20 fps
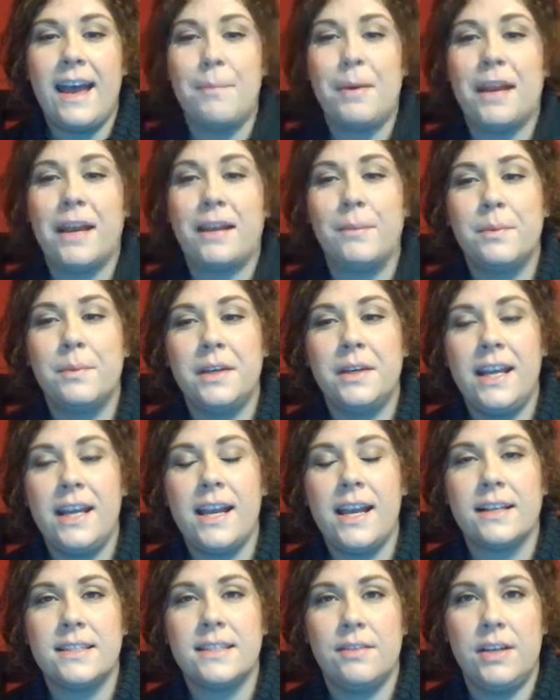by
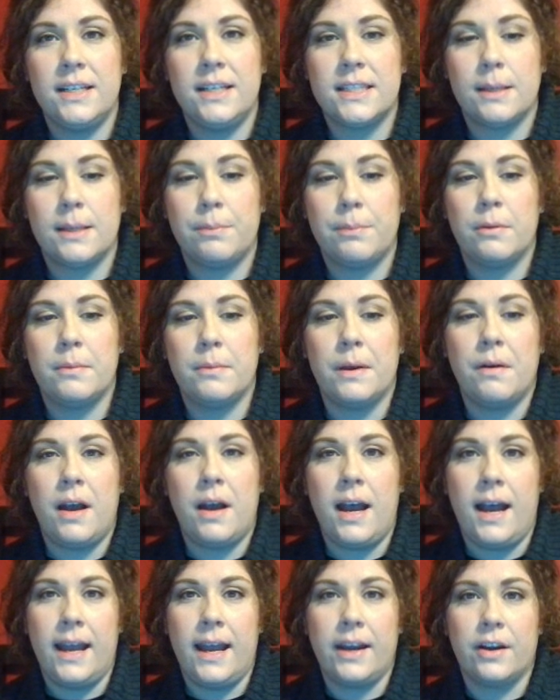completing activities that promote
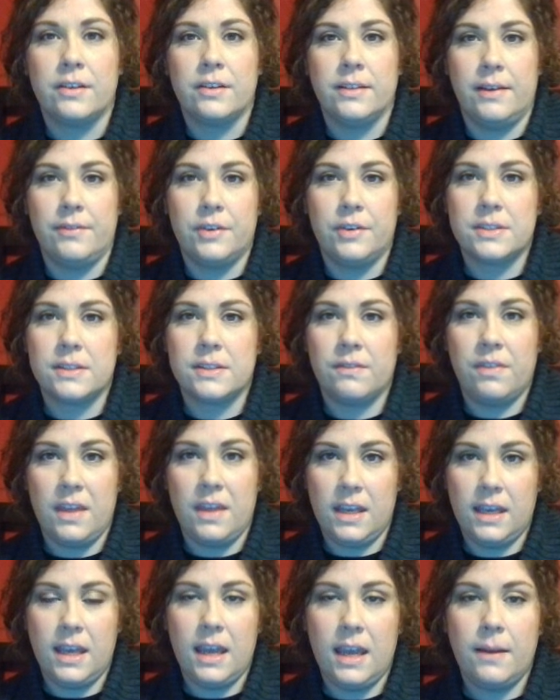higher levels of
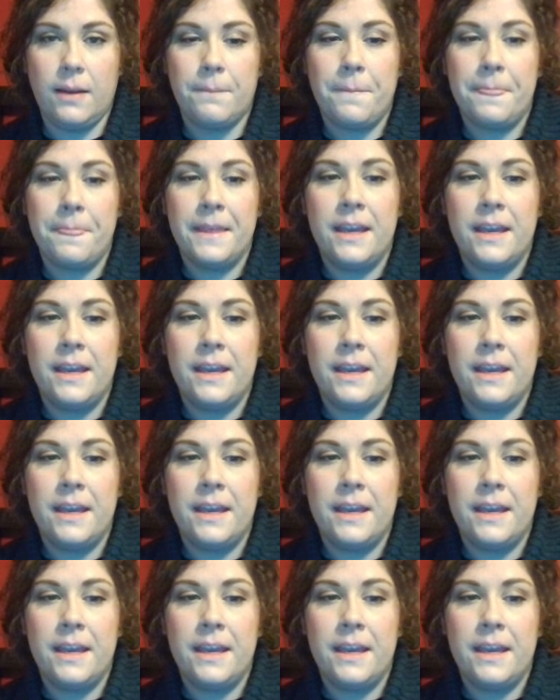thinking.